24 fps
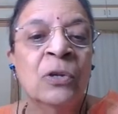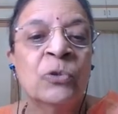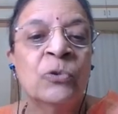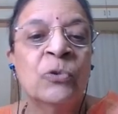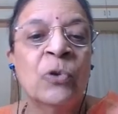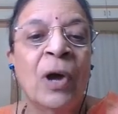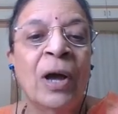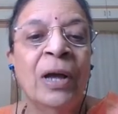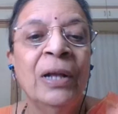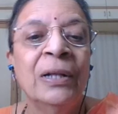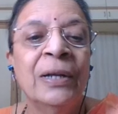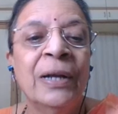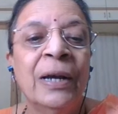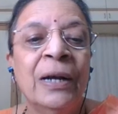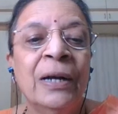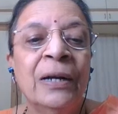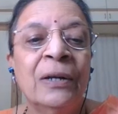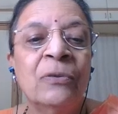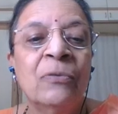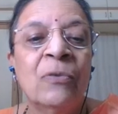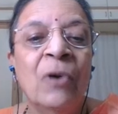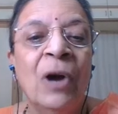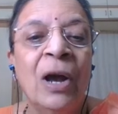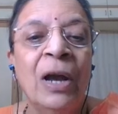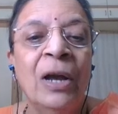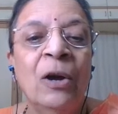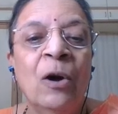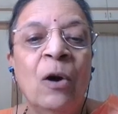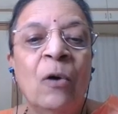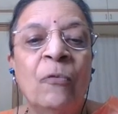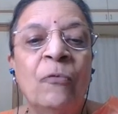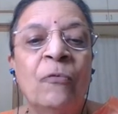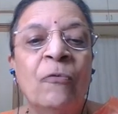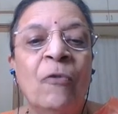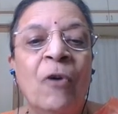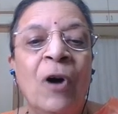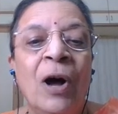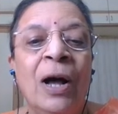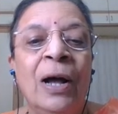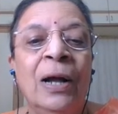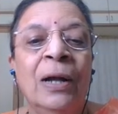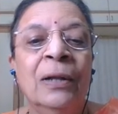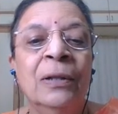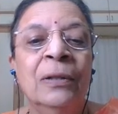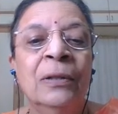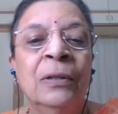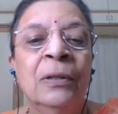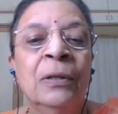So I will get y of
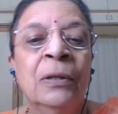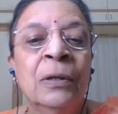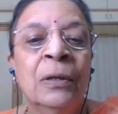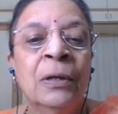1